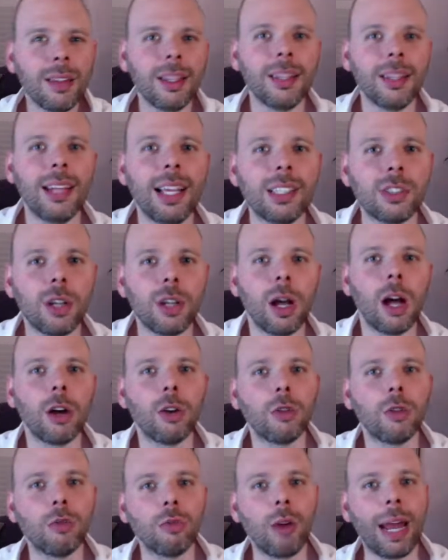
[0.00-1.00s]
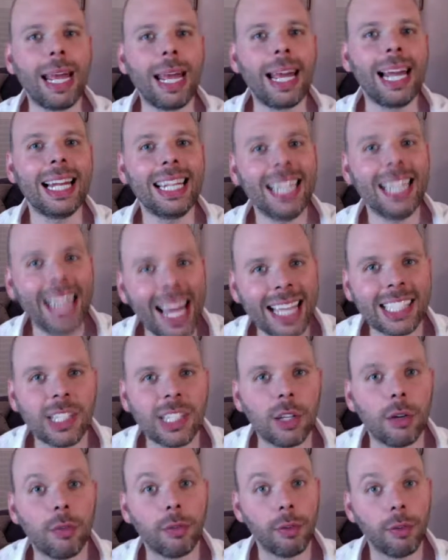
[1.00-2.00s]
then that's a great
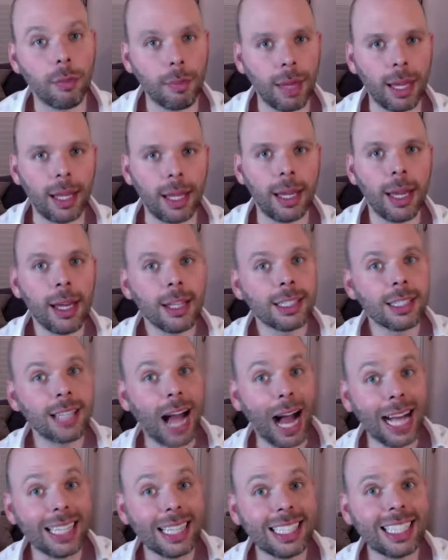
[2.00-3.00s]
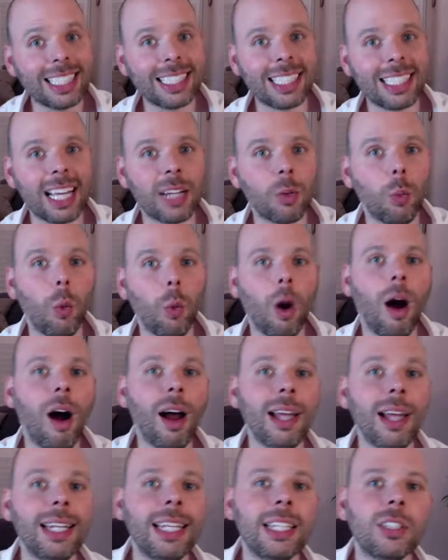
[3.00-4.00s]
lesson for me to understand what
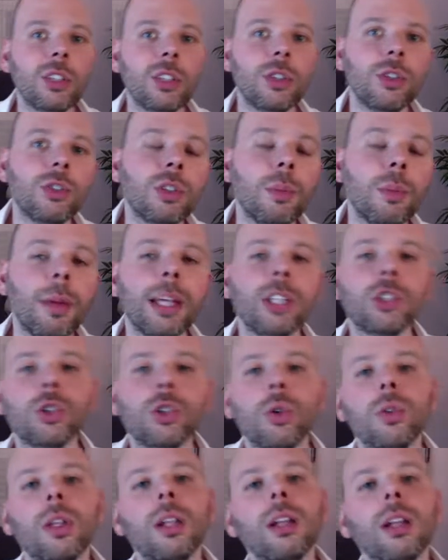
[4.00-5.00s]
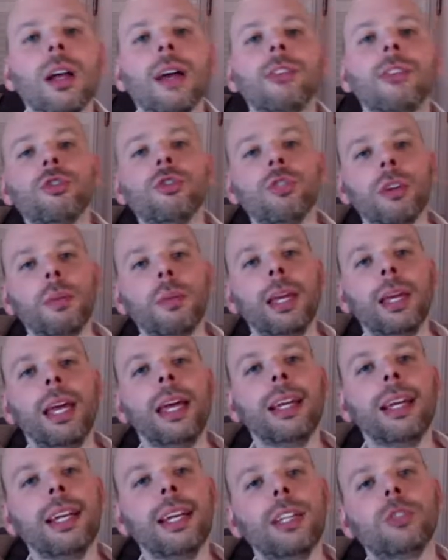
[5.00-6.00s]
I need to do to make sure that live streaming
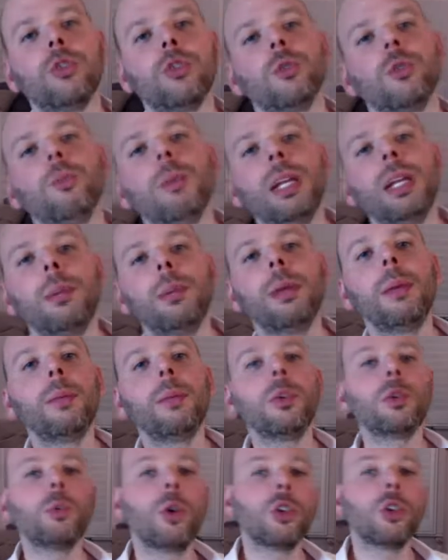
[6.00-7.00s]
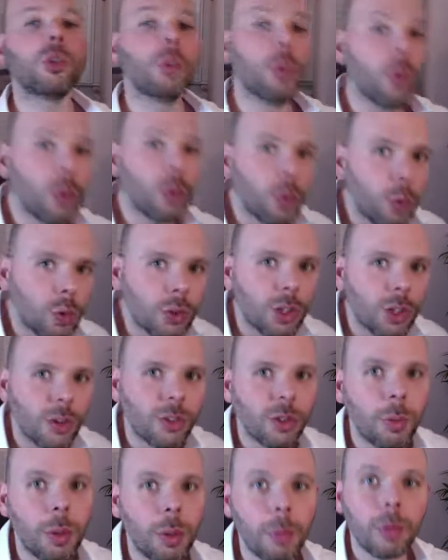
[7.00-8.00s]
gets to as many people as possible, and also
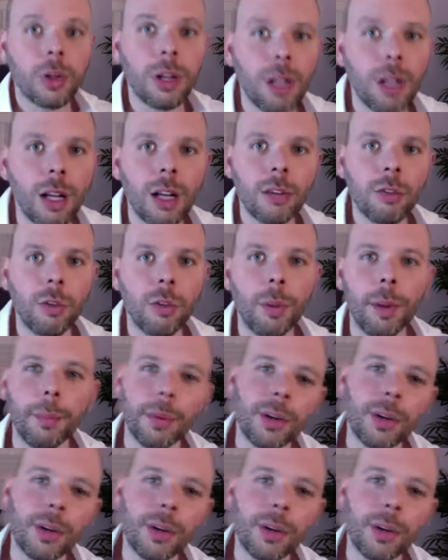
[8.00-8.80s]
so people can learn from it.